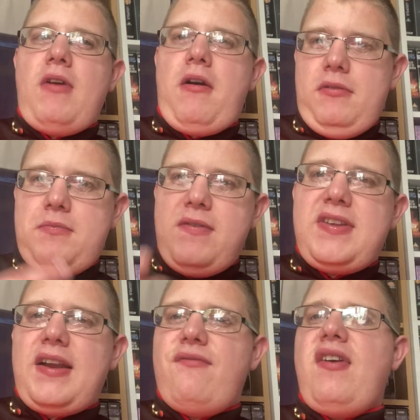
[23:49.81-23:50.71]
Well, he's my
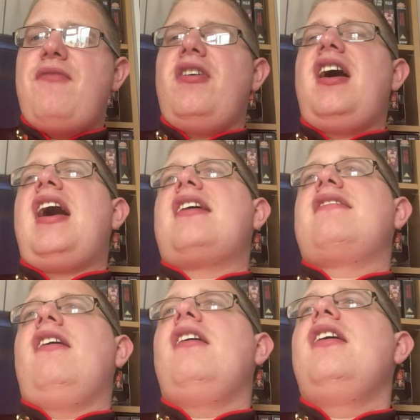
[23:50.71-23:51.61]
second favourite
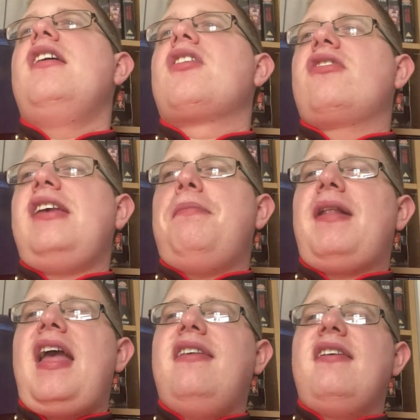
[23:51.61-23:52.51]
actor, because he
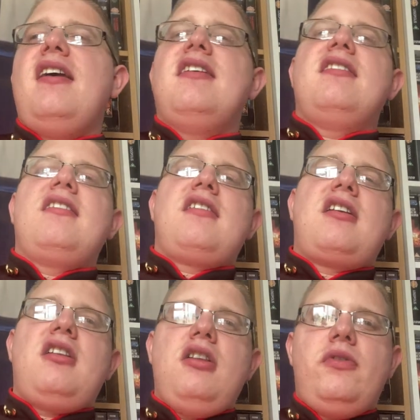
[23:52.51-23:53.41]
plays
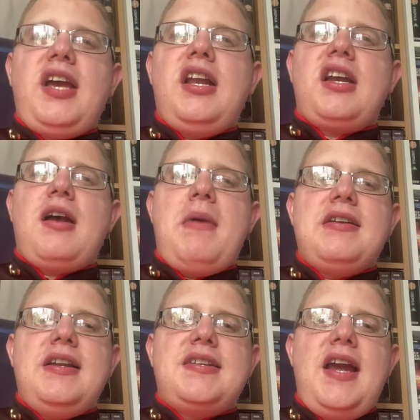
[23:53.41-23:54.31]
Lieutenant
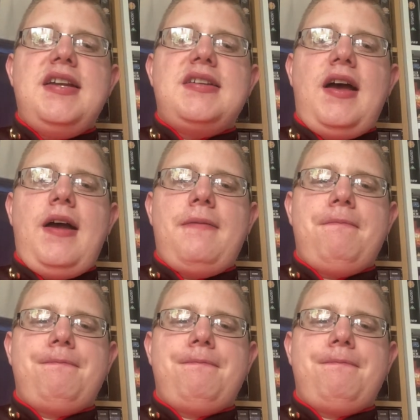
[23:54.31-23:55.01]
Commander Data.